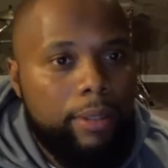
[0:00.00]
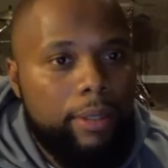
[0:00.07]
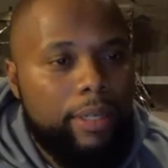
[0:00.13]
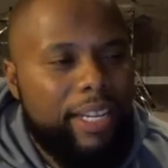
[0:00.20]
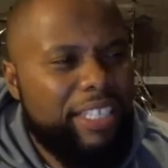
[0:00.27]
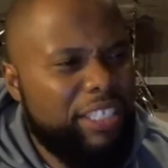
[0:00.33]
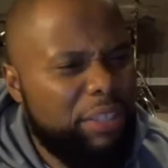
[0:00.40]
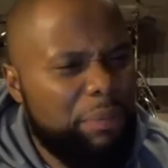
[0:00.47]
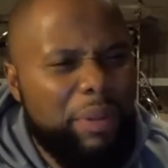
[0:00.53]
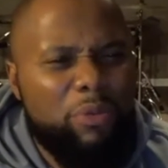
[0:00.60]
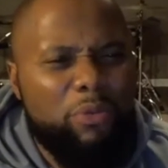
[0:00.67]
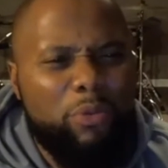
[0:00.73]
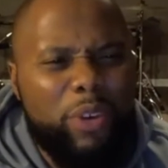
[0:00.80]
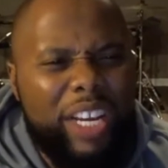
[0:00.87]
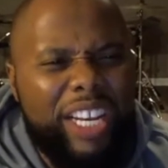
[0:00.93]
It has to be
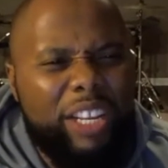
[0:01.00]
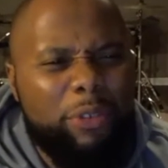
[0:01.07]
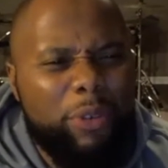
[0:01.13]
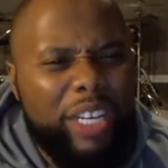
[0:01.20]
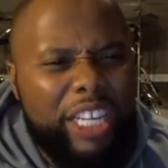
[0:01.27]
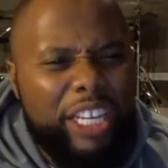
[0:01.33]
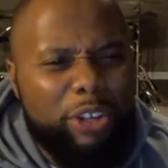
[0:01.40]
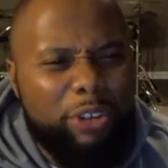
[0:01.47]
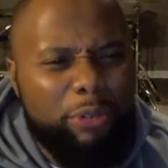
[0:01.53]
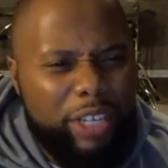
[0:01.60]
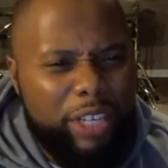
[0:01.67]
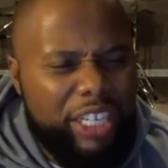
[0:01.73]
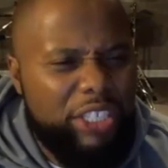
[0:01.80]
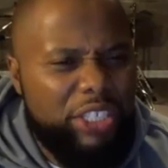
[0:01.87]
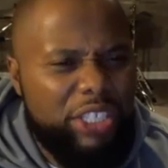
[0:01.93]
really, really
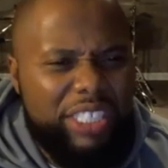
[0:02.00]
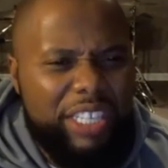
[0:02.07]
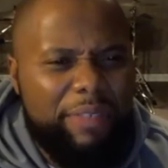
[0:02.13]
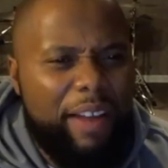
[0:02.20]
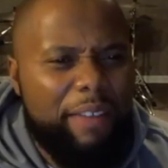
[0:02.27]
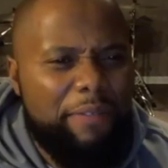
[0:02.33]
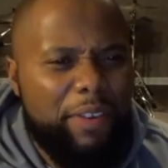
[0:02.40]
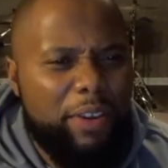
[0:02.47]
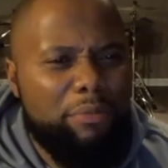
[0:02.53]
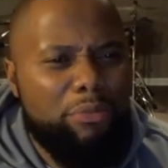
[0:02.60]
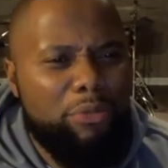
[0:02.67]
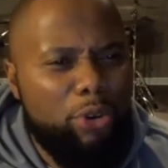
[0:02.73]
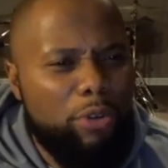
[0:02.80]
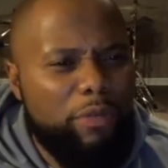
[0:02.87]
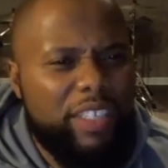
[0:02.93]
egregious. If I feel
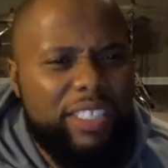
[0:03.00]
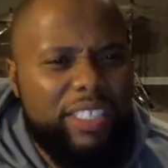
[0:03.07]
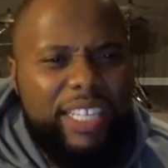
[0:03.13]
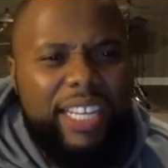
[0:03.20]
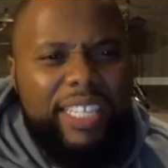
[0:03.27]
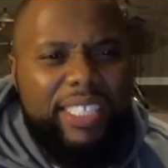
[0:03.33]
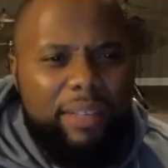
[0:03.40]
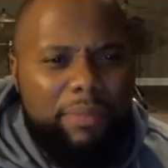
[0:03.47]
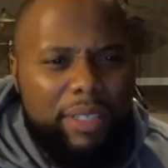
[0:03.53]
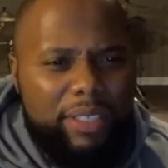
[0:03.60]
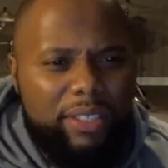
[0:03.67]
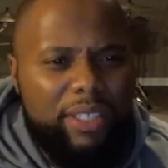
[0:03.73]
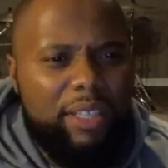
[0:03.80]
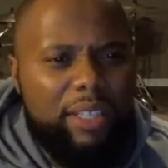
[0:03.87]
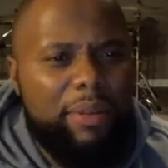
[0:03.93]
moved to say something
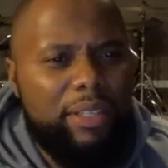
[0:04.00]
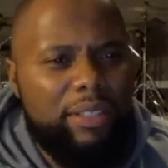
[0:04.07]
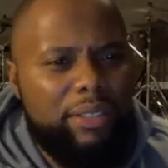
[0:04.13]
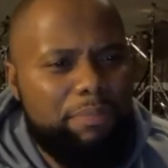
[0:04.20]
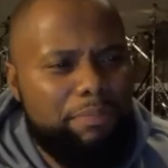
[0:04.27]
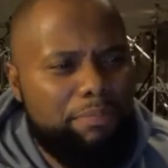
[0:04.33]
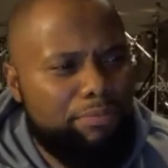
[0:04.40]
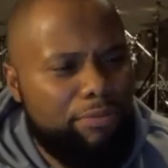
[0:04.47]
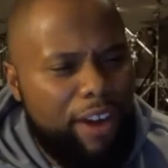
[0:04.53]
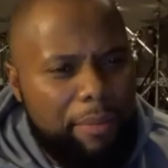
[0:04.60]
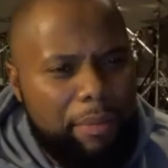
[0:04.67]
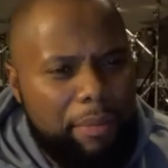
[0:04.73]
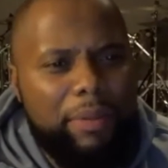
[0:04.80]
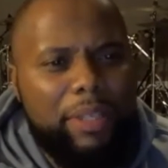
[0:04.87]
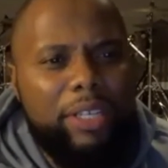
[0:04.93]
to them, it's
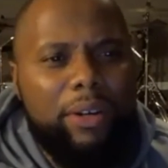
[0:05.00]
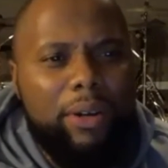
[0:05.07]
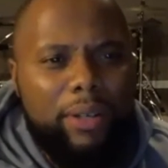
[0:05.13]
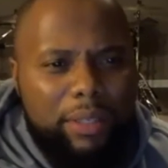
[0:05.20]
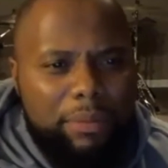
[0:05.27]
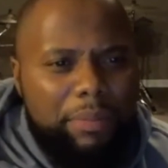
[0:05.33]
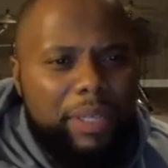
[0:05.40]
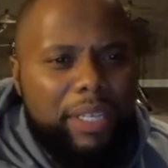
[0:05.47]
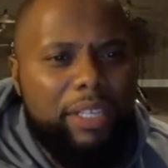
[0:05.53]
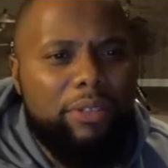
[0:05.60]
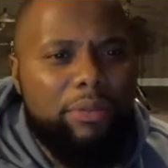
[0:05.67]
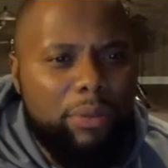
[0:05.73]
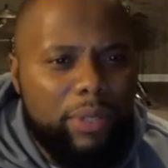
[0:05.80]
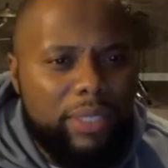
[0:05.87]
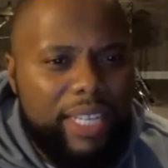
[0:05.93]
probably going to be
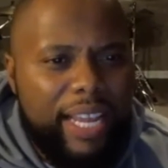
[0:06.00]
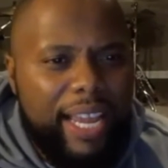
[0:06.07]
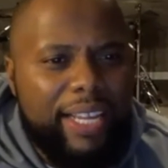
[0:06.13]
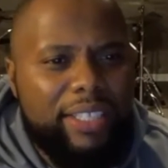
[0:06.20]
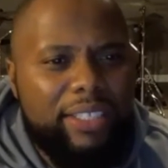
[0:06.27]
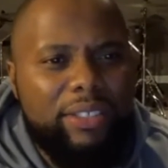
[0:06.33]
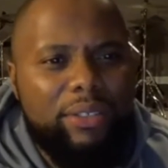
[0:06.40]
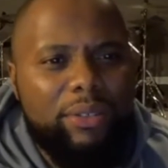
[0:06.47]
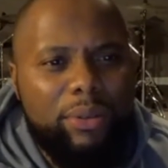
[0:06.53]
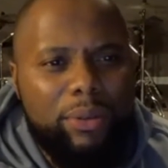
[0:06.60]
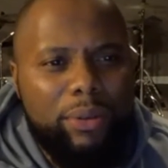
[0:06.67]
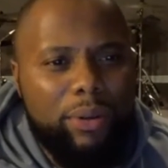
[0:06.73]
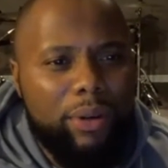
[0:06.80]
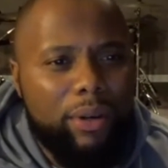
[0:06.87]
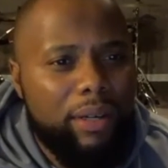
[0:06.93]
through a text,
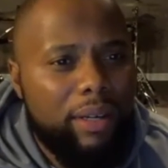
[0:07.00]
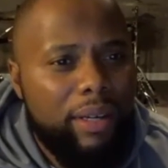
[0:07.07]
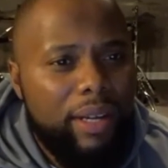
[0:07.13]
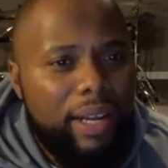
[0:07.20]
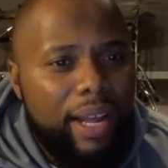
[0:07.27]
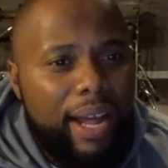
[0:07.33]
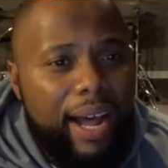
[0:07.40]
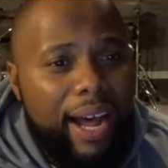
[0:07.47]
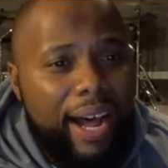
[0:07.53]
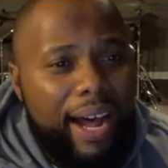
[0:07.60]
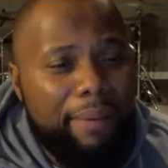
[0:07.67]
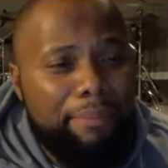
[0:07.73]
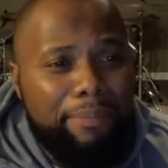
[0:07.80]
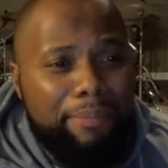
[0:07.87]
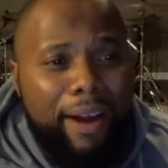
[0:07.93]
or I
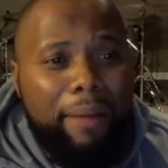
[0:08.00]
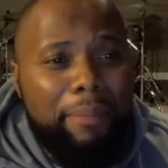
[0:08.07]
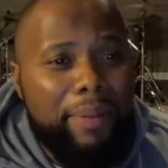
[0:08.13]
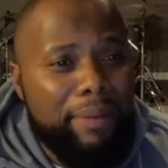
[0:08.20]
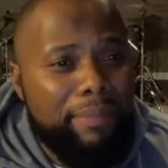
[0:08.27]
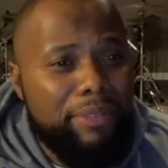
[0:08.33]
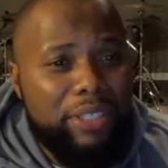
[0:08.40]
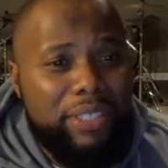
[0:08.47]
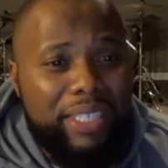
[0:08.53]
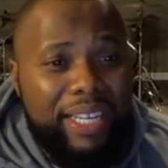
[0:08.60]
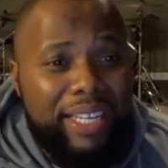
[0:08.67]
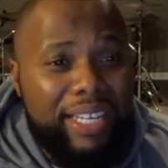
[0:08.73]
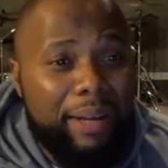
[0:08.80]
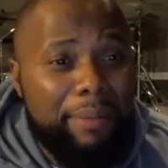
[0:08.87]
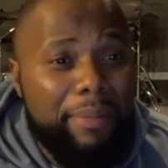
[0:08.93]
probably just
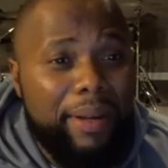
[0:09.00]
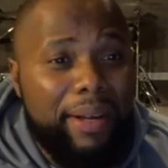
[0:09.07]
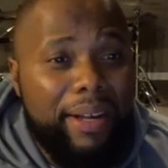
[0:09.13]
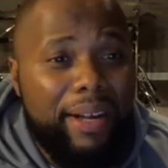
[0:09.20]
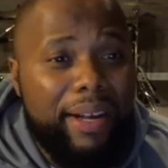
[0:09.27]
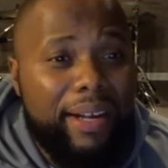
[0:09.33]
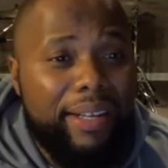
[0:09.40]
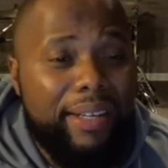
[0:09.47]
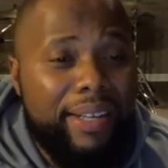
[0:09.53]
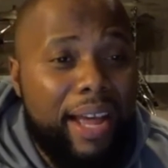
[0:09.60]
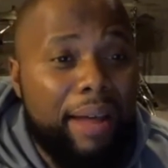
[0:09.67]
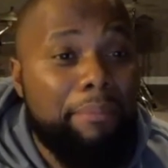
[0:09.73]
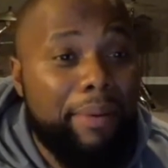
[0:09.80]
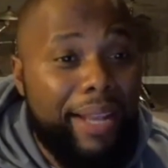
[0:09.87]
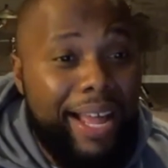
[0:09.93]
end up
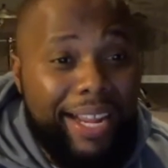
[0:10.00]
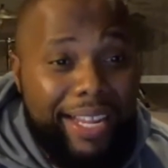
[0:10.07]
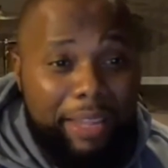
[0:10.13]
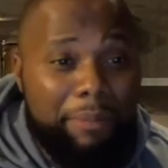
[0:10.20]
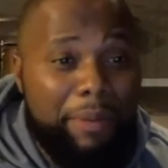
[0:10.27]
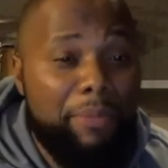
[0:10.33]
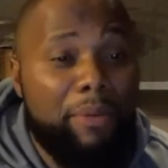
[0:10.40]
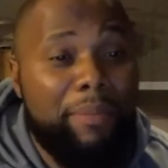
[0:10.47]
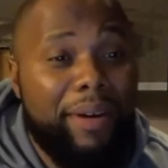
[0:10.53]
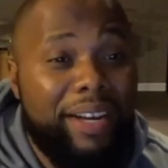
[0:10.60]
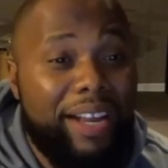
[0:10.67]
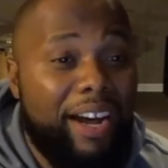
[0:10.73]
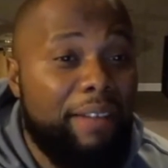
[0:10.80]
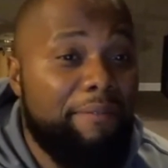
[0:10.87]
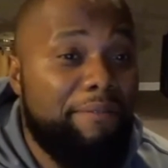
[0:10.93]
not blocking people,
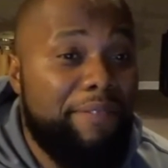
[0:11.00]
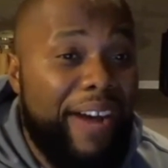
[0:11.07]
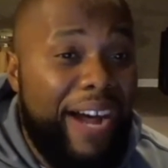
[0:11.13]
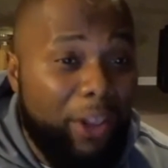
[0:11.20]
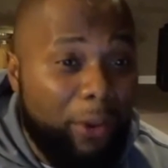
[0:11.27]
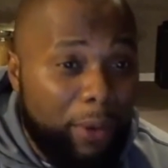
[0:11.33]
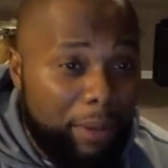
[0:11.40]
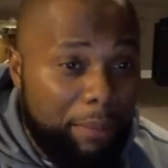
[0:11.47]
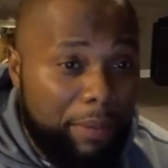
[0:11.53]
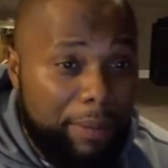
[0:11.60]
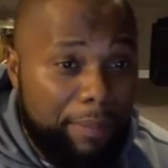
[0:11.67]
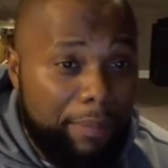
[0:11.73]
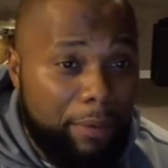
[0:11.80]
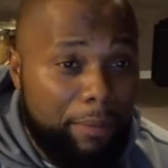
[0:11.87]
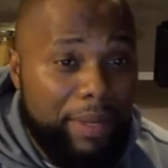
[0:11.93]
but unfollowing
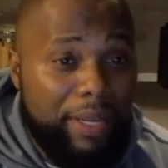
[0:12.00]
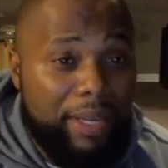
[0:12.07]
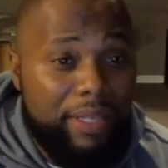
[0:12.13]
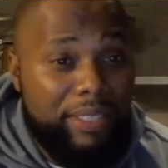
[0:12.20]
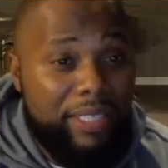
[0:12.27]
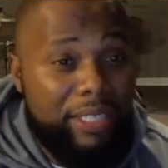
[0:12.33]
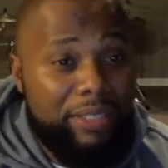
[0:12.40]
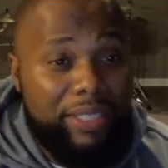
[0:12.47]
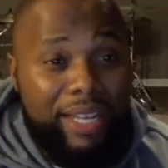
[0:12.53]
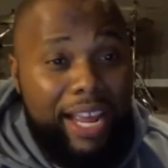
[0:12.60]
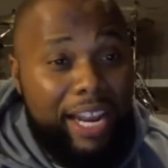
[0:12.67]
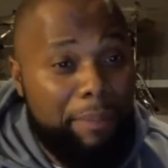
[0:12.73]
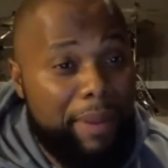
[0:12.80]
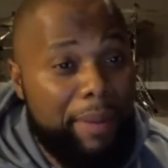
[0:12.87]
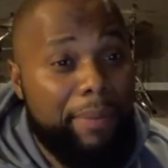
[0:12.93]
people, because there's a lot
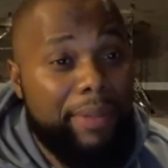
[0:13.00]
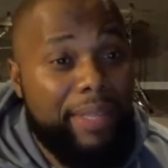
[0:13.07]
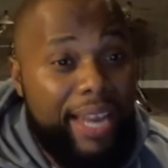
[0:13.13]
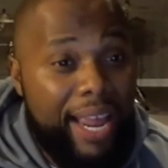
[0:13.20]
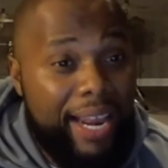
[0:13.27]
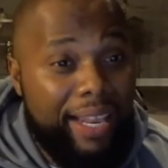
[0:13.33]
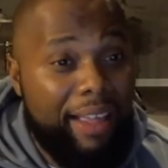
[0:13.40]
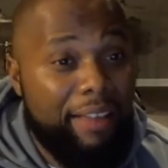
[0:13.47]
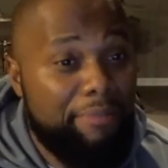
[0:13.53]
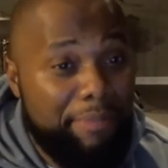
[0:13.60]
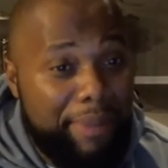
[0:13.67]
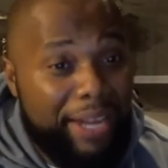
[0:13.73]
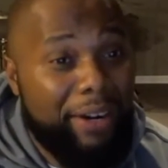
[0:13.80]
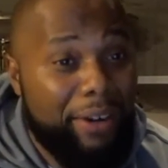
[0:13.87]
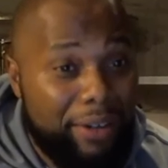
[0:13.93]
of people that I love
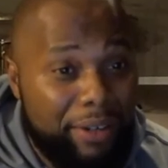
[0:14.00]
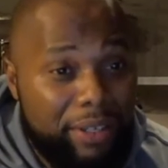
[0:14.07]
better